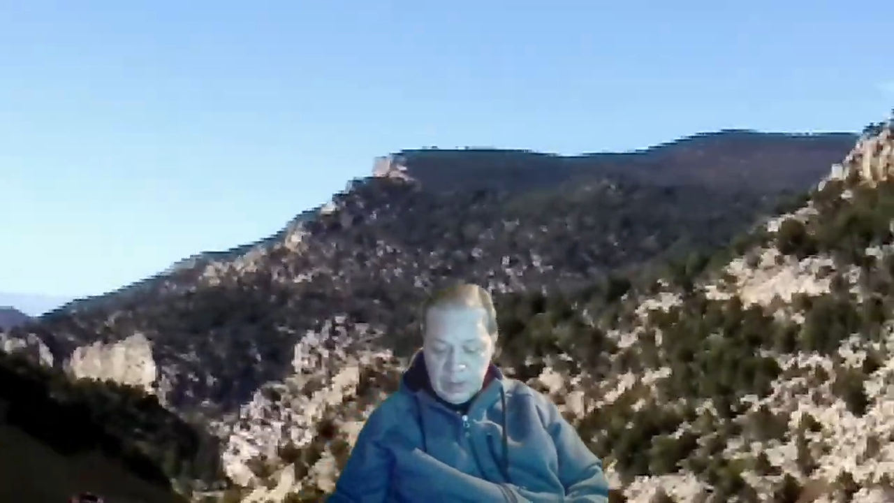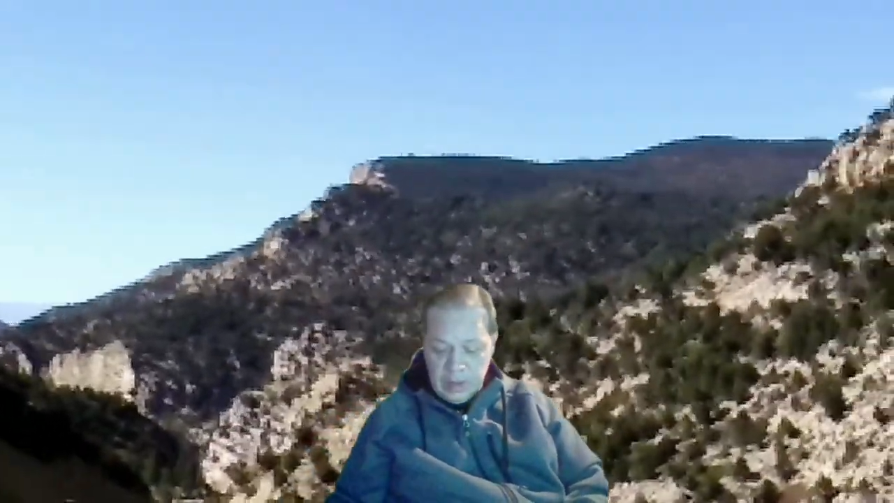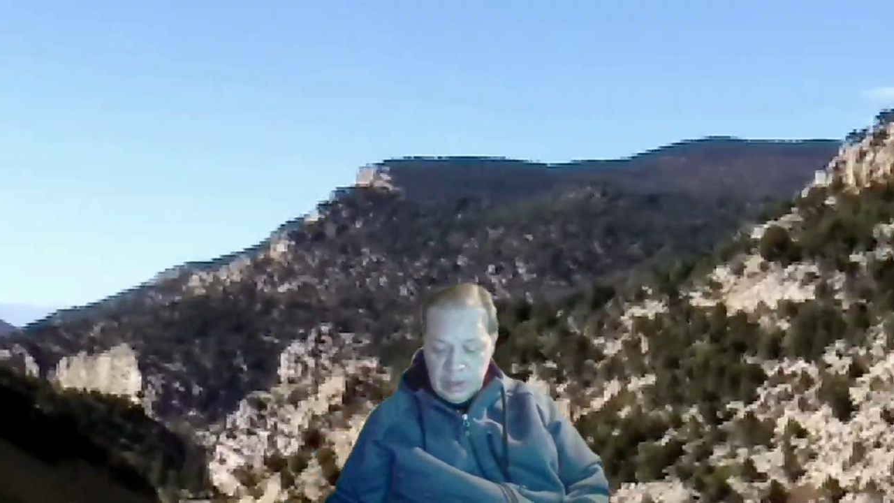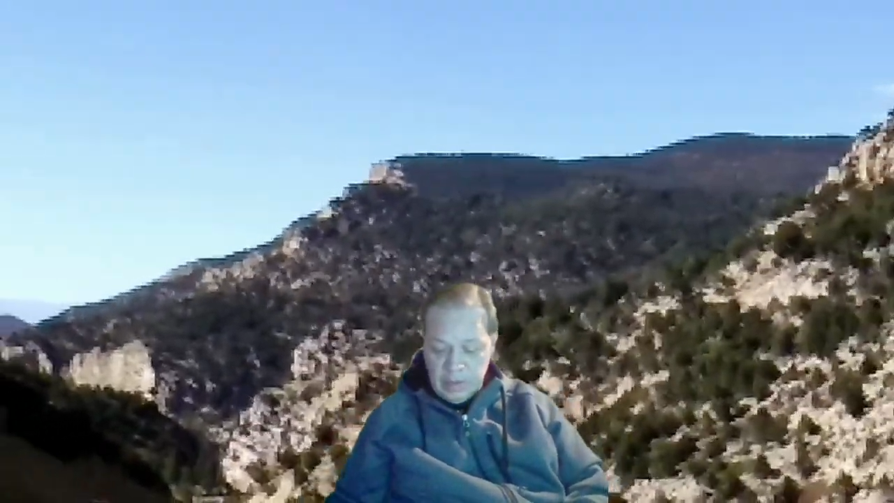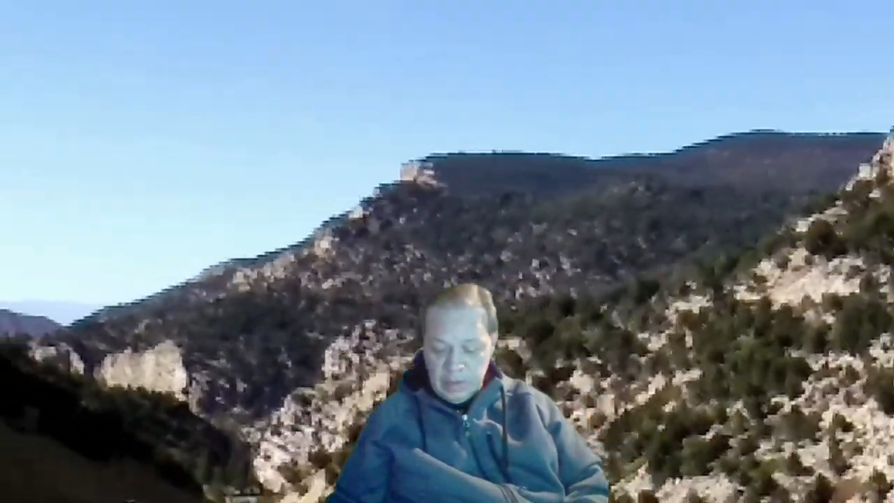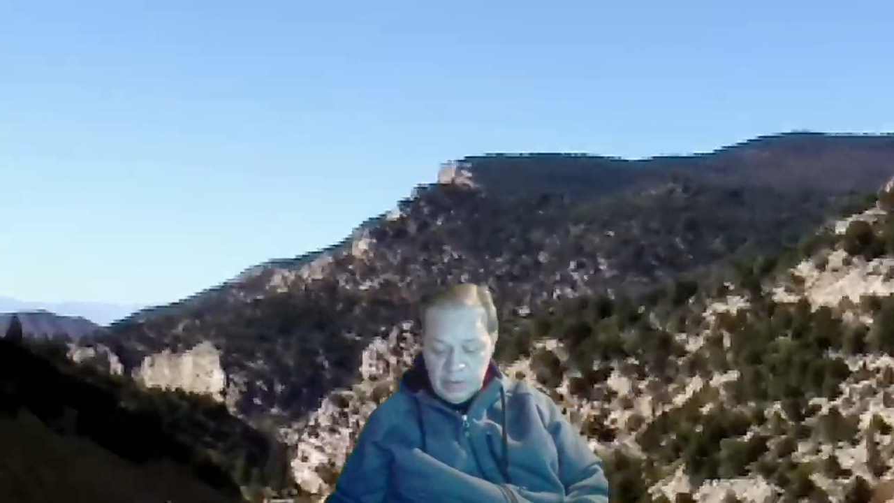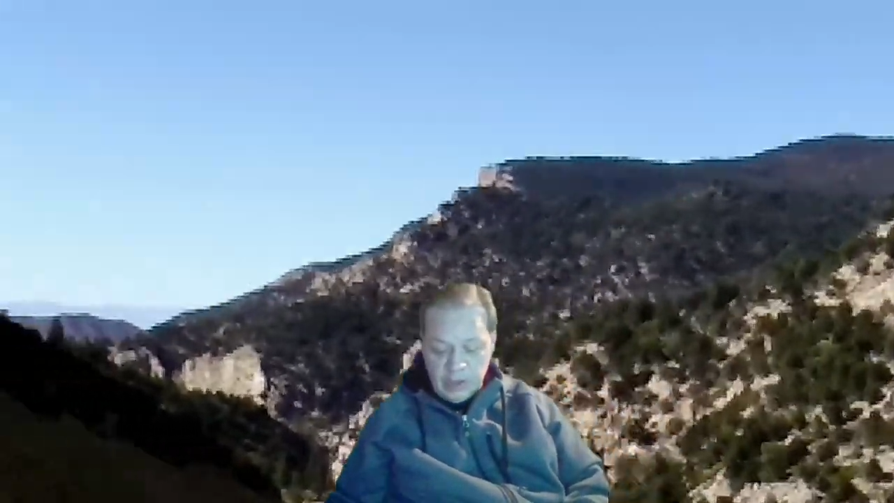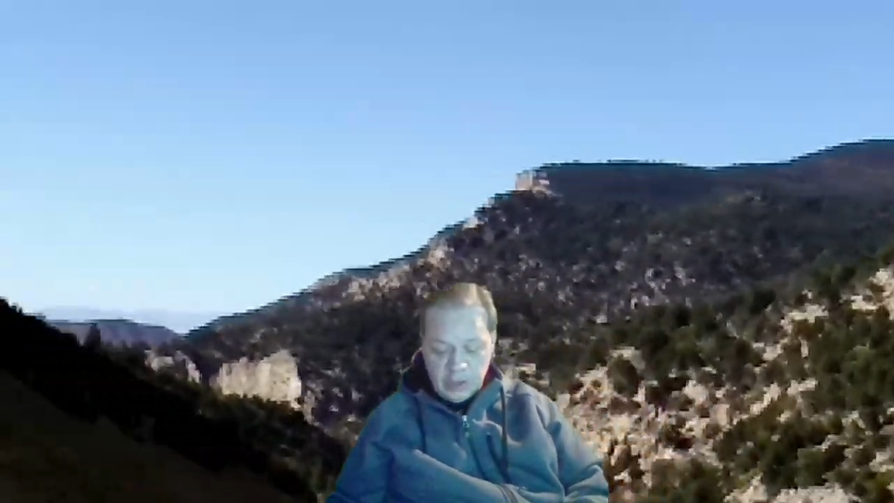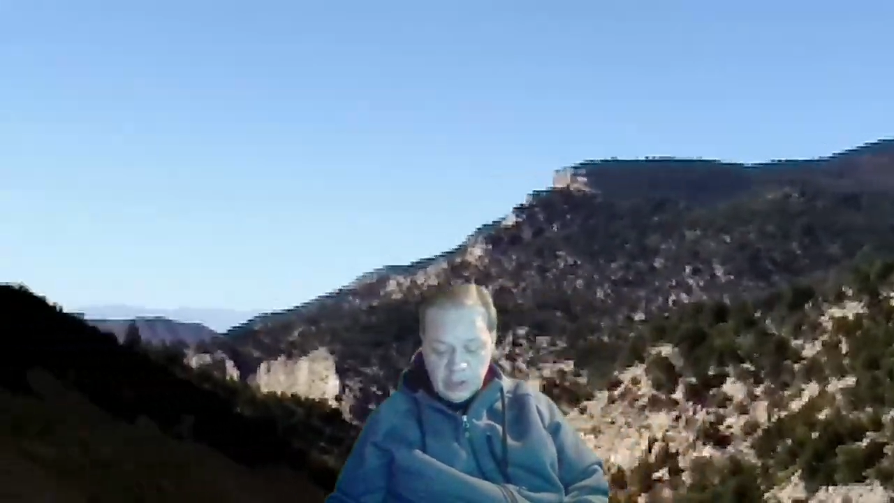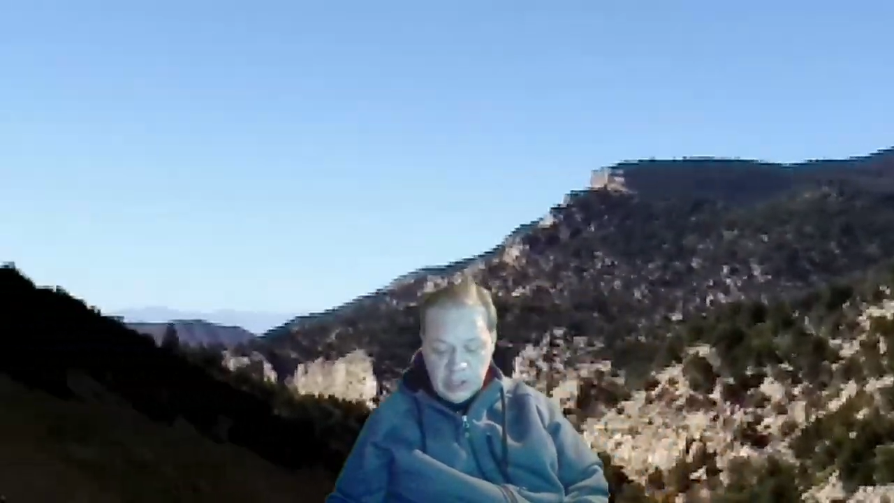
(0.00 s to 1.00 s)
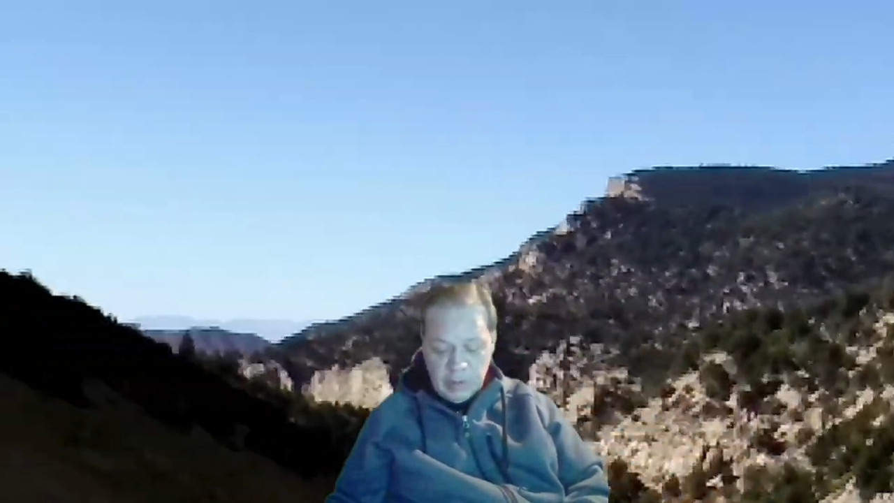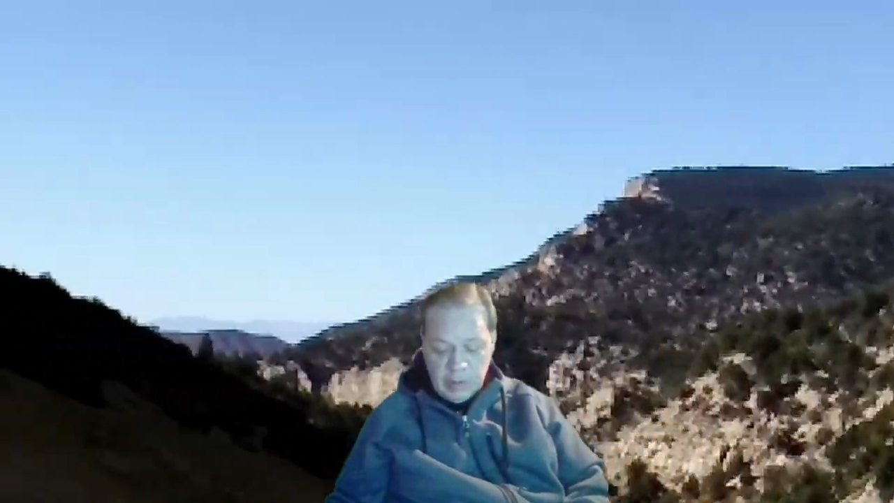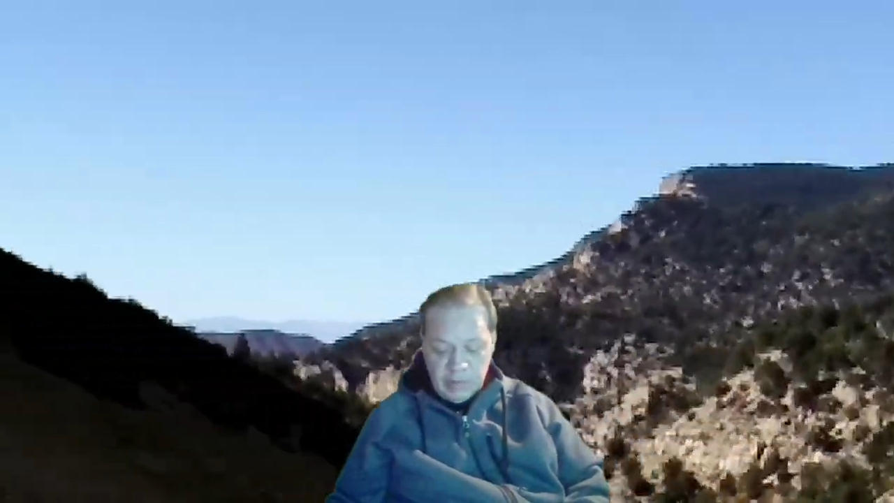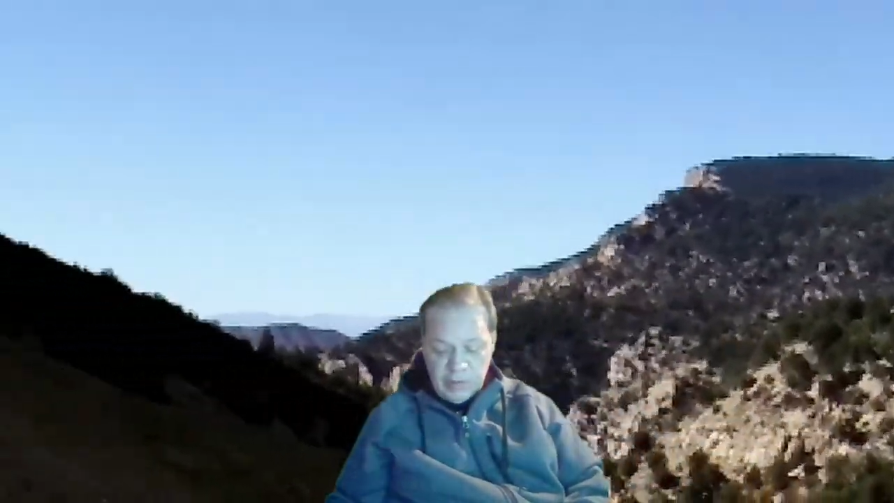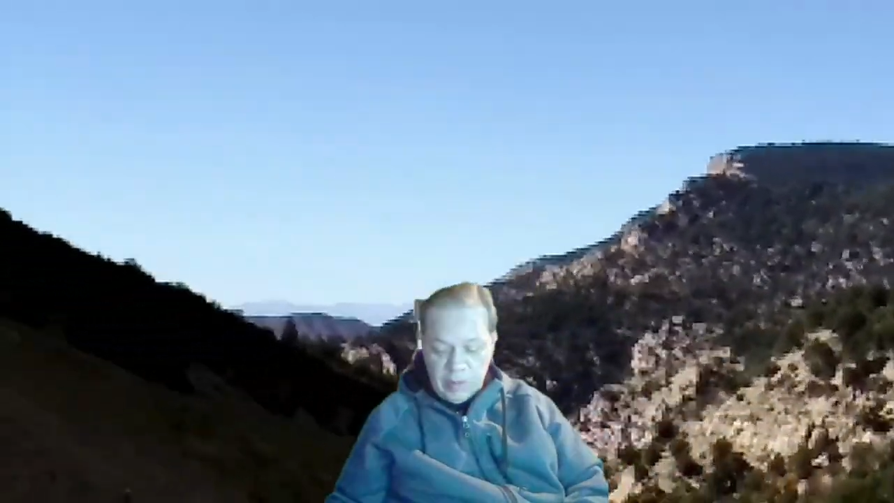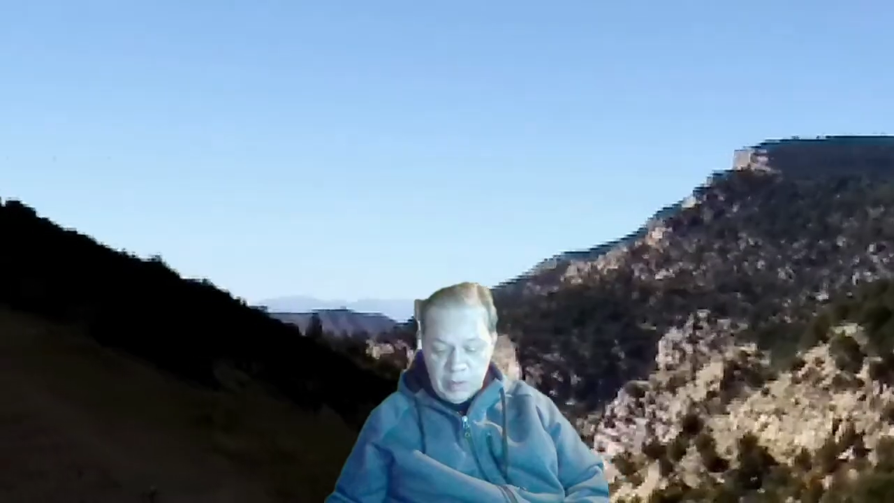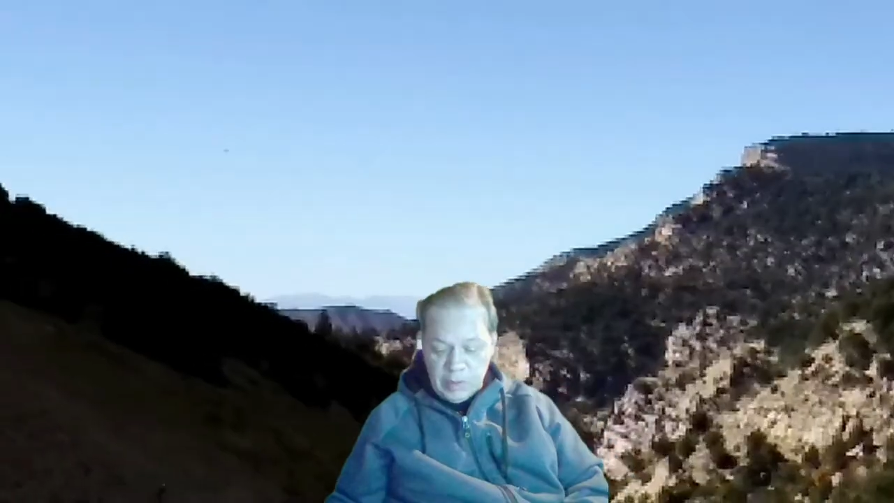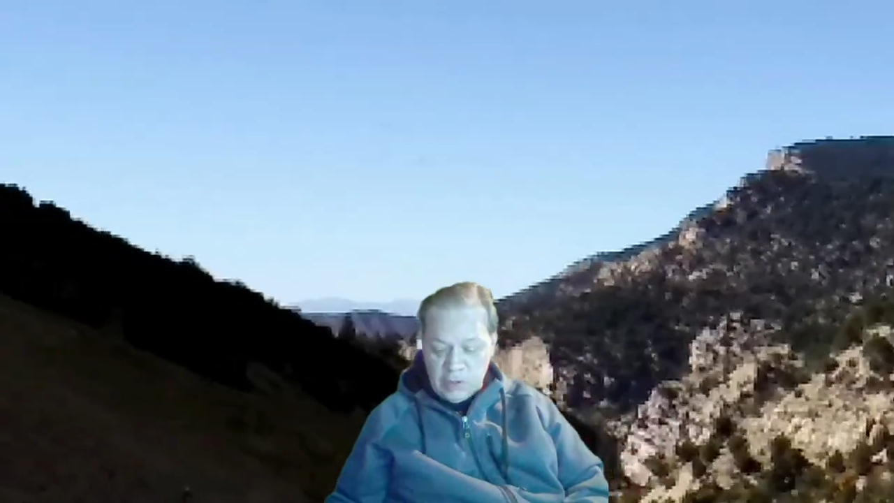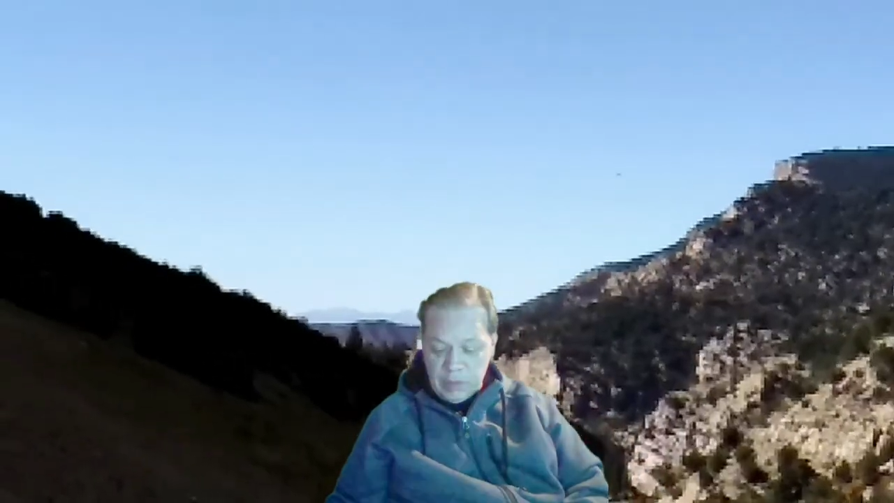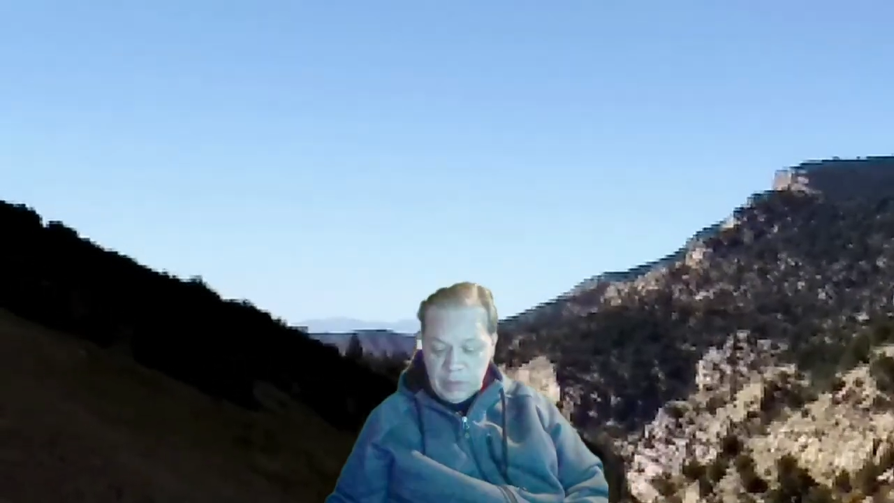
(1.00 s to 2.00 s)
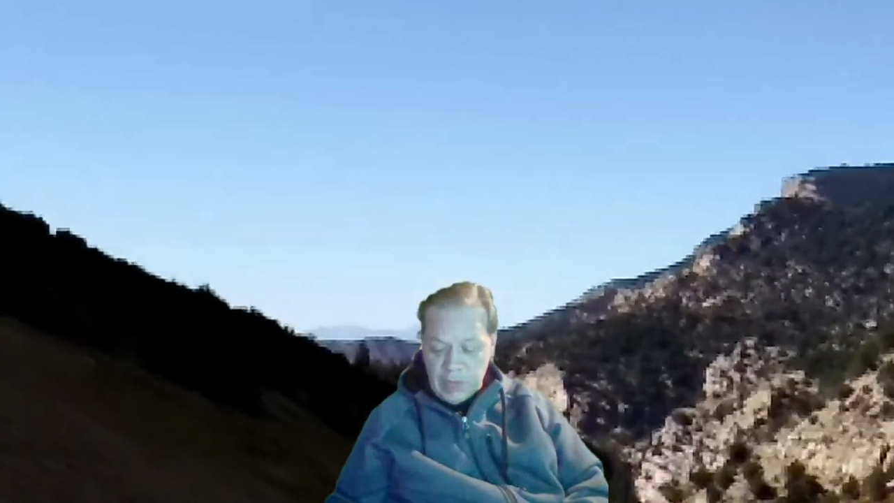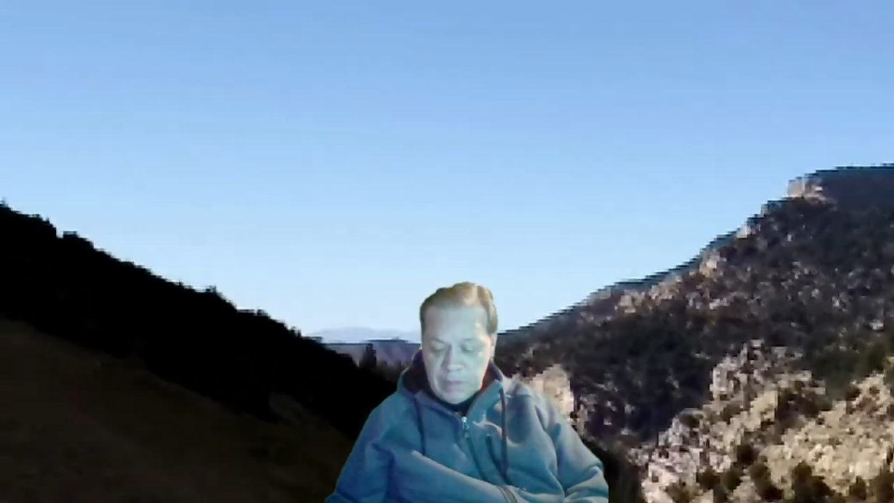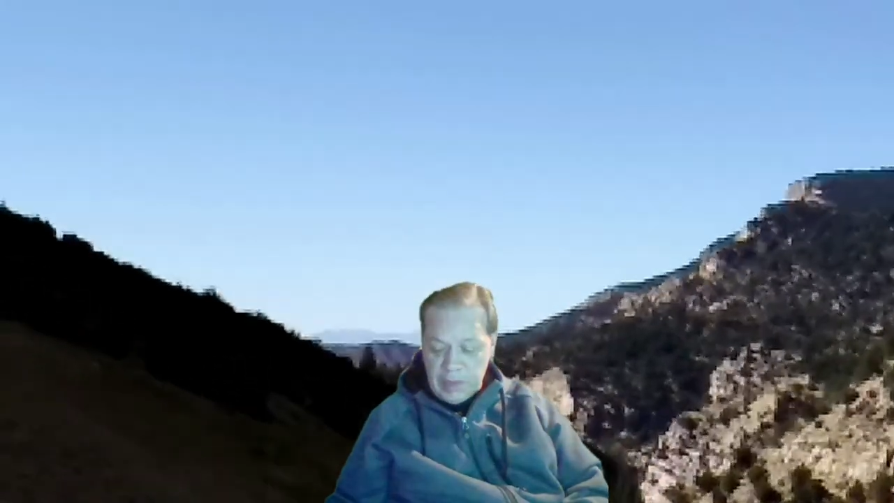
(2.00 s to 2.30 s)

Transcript: The official statement from the Trump campaign